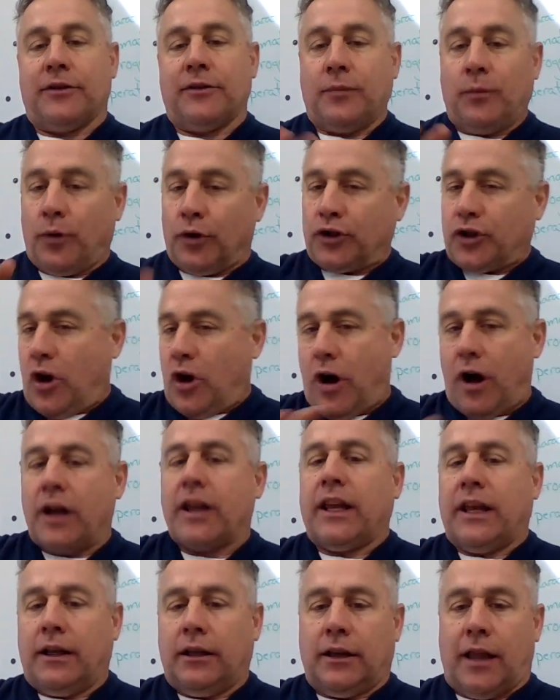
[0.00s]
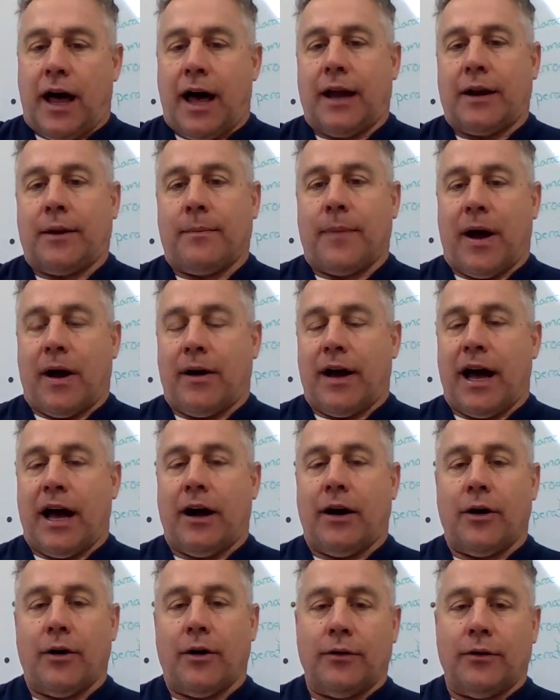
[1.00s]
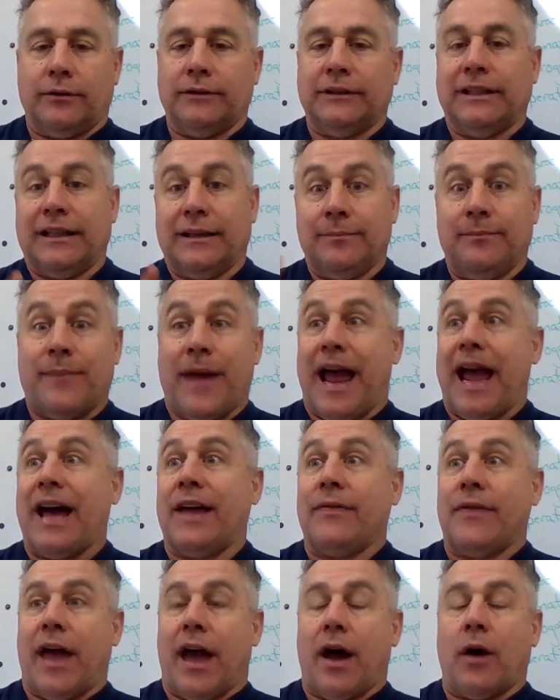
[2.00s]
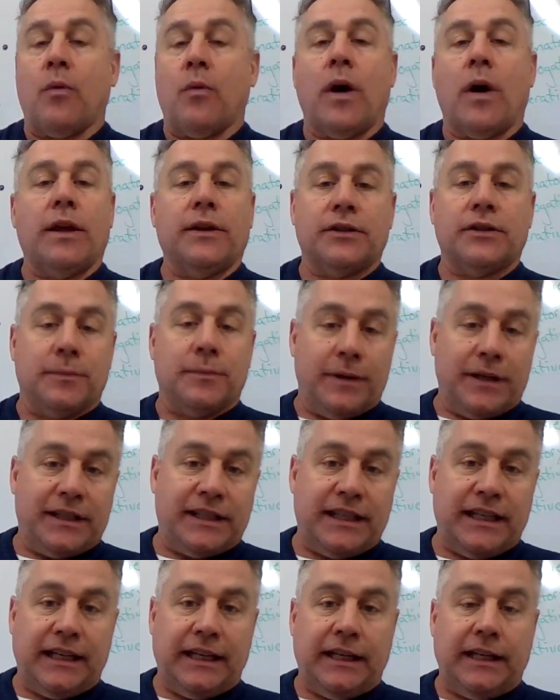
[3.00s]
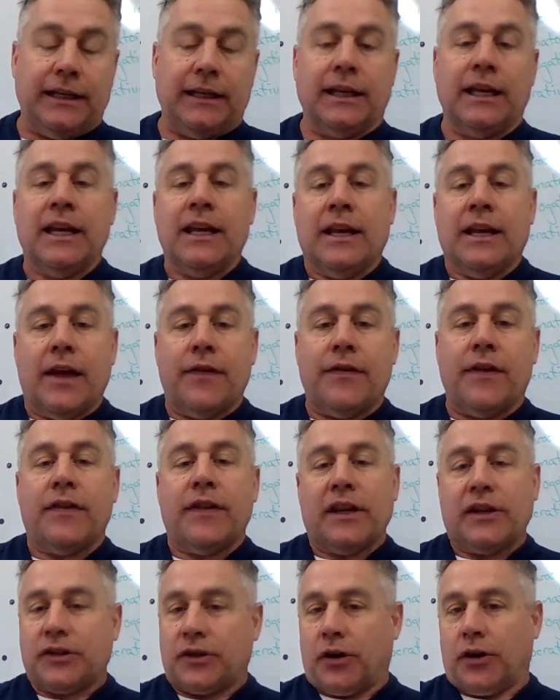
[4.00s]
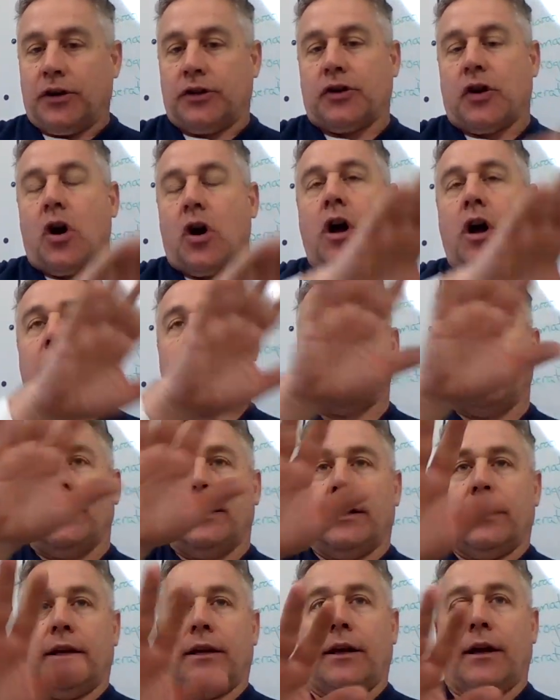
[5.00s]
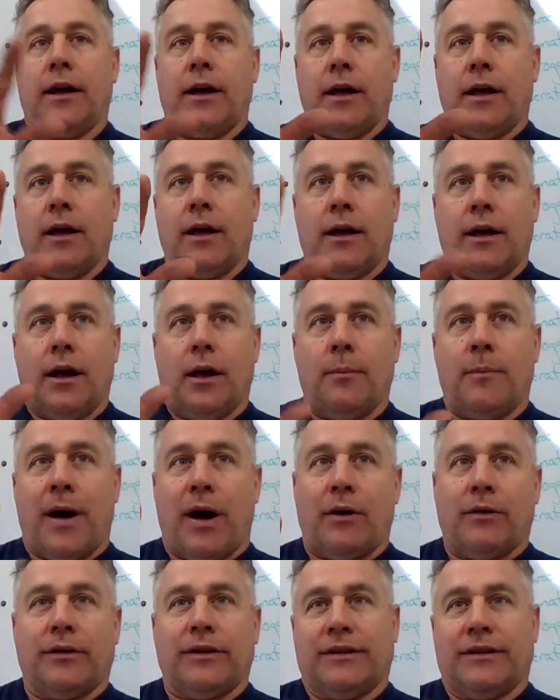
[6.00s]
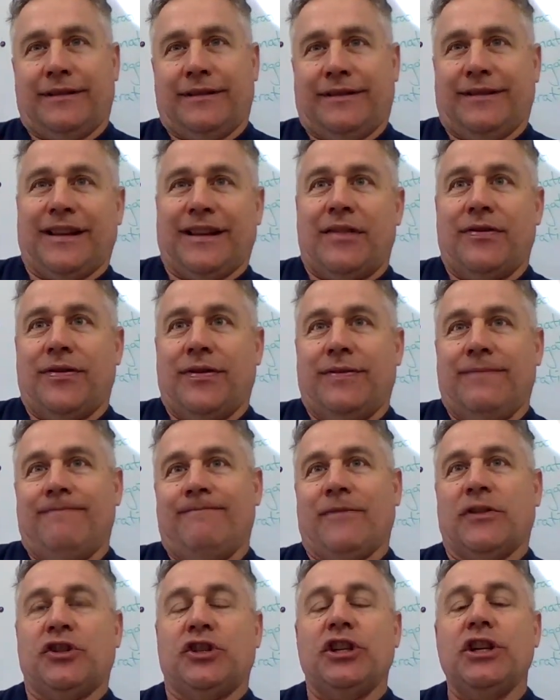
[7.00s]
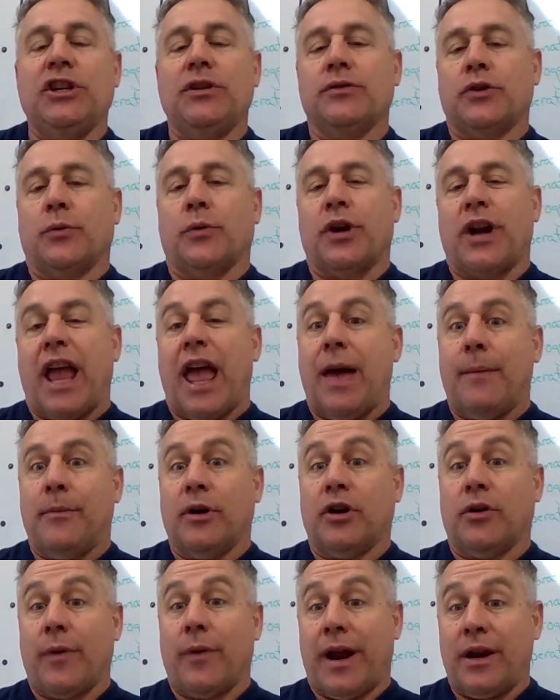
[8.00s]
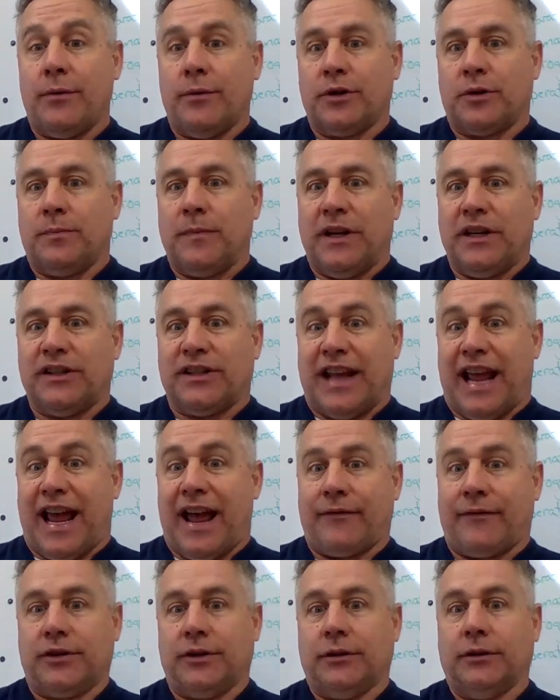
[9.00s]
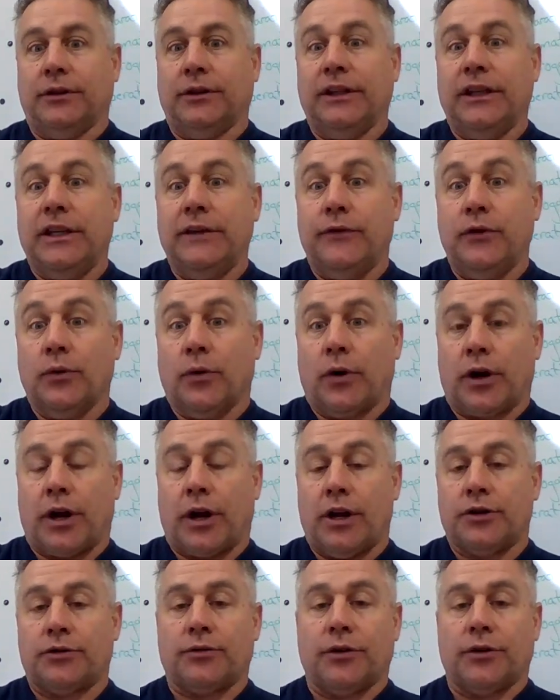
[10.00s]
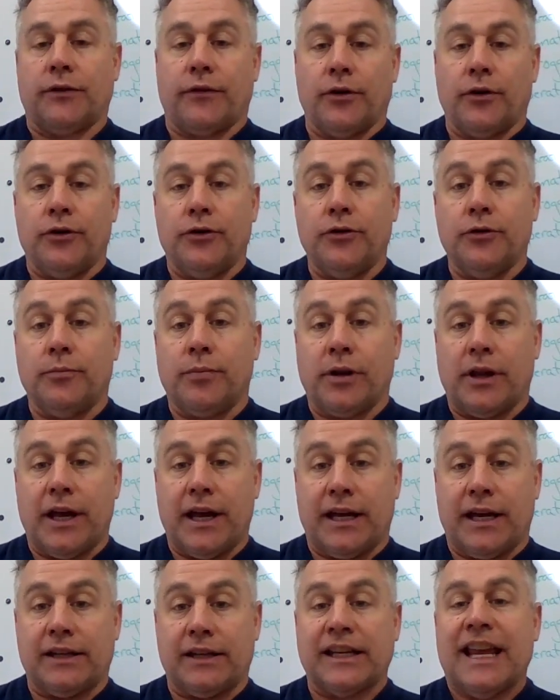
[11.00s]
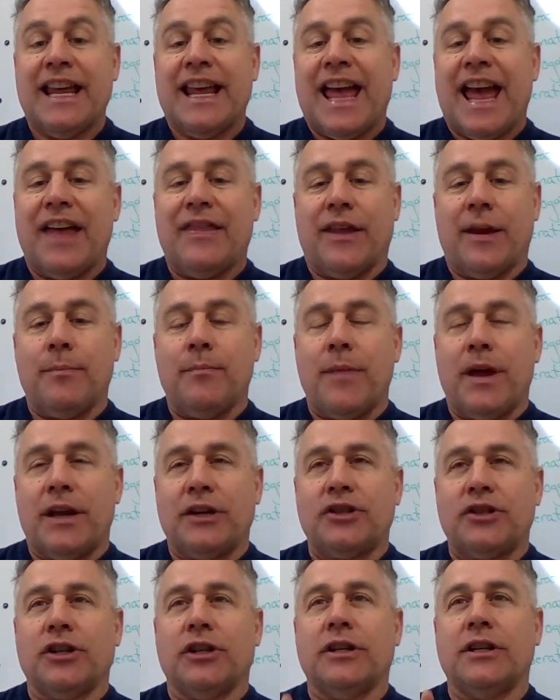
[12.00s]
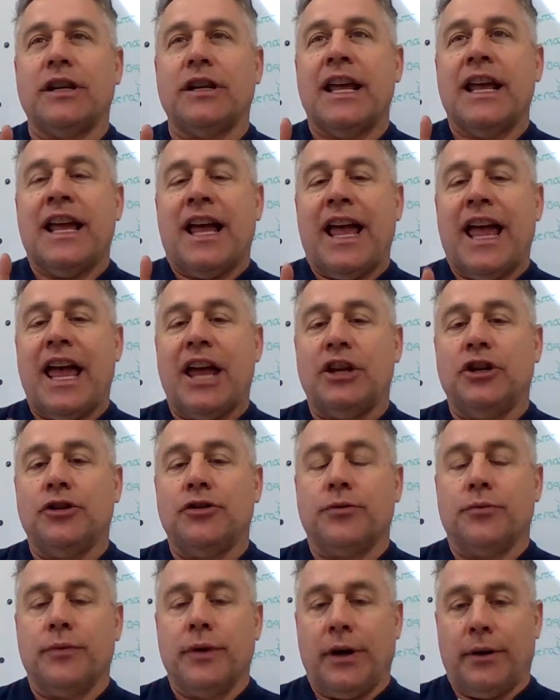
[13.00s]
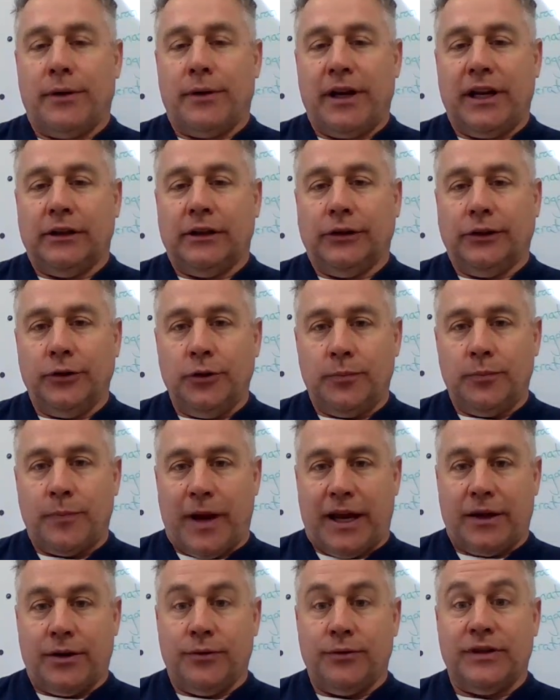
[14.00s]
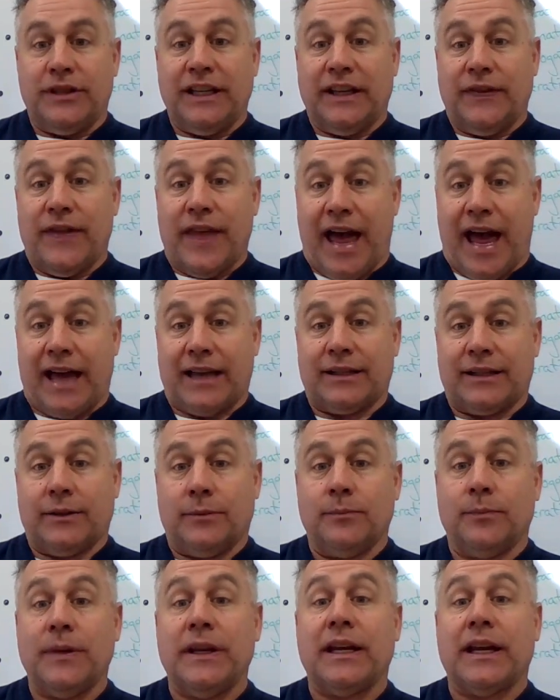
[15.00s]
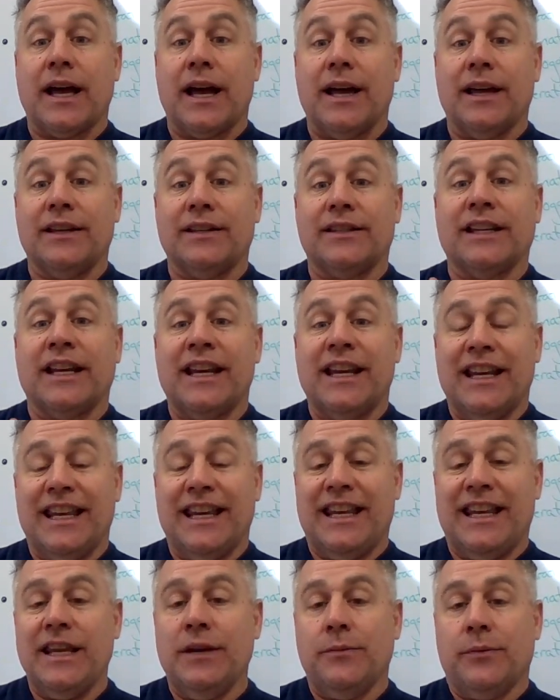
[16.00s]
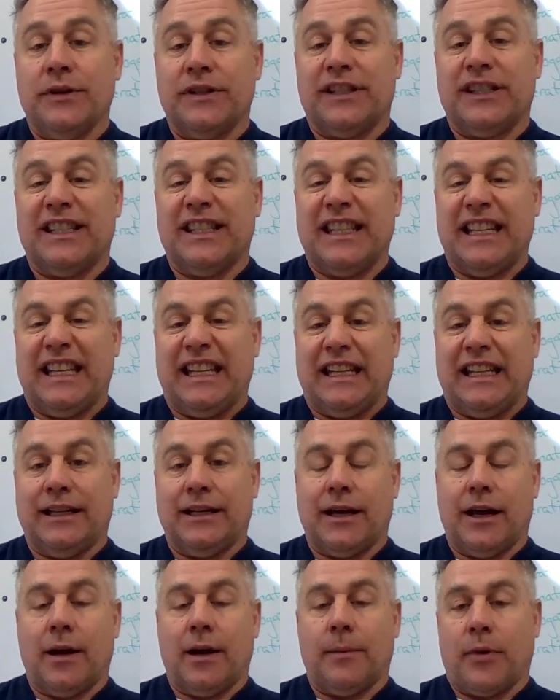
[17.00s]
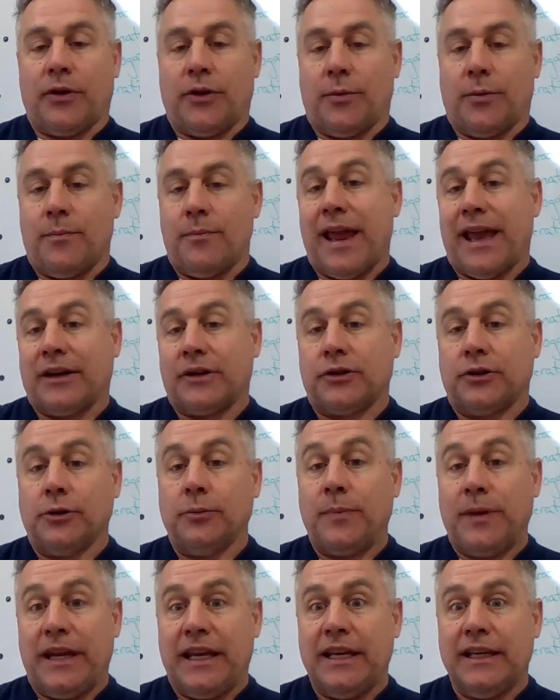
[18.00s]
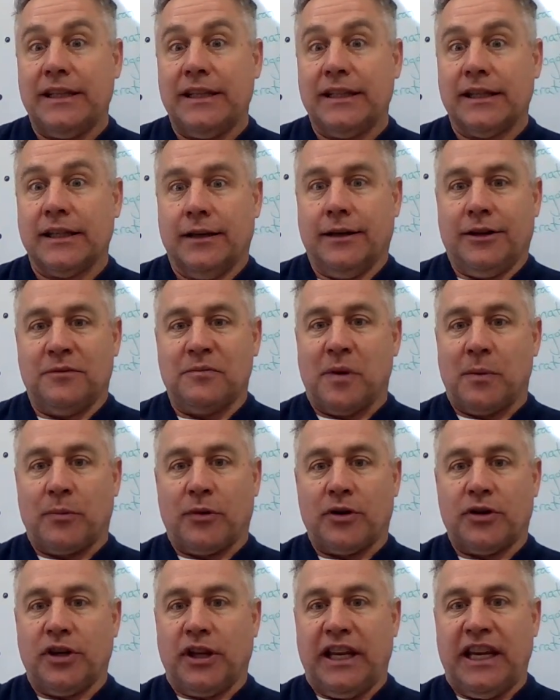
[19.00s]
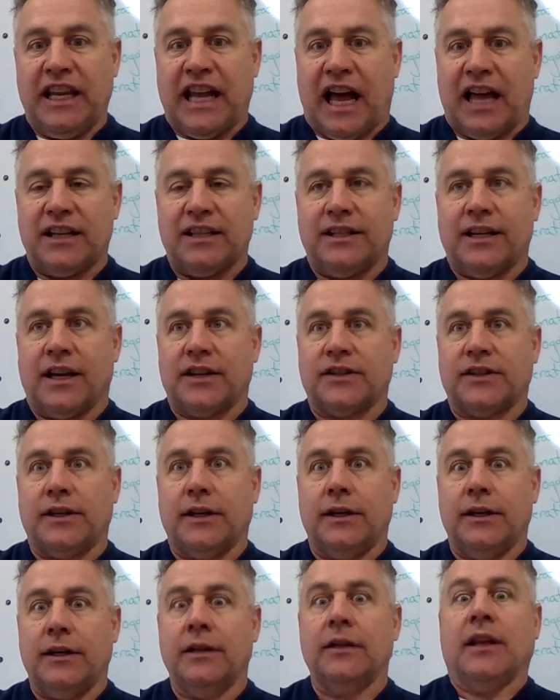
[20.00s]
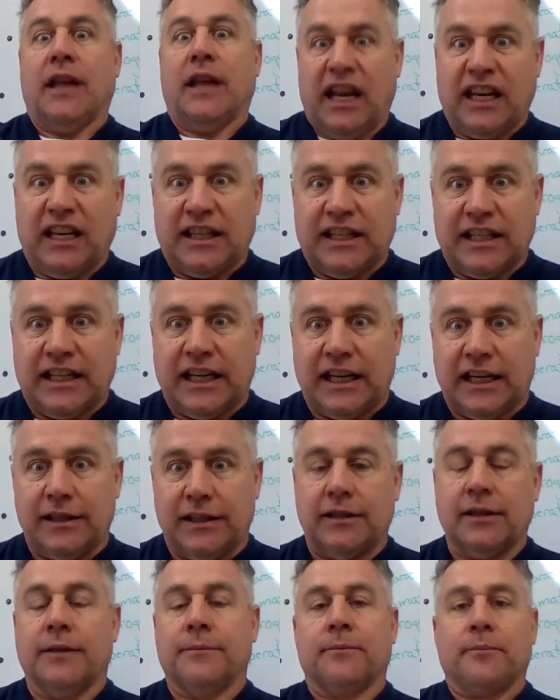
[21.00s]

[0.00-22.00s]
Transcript: were talking a lot about how bad that was to be seen, and then they started talking about that. She used the word emigrate, which means to have to leave your country for a new place. And they mentioned Hendriri and Lupe who did that because he was seen up on the mantelpiece. Remember, he got dusted and he sneezed.